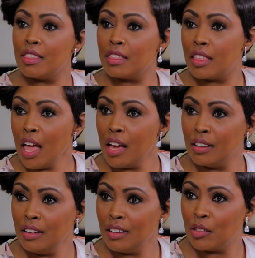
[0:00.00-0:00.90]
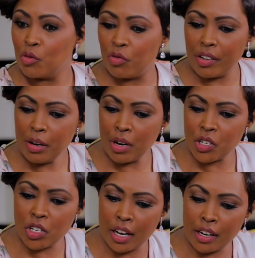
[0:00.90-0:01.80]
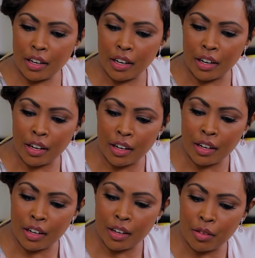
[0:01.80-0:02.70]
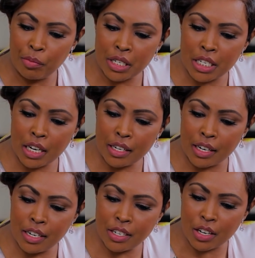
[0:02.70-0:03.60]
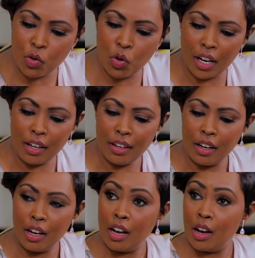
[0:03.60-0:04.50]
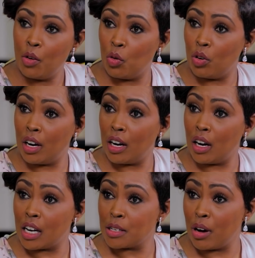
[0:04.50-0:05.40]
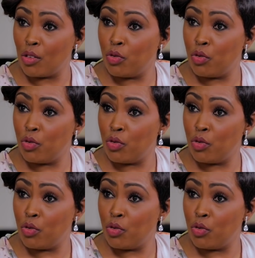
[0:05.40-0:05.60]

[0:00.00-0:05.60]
And then, very much like patia dadi chakula, at about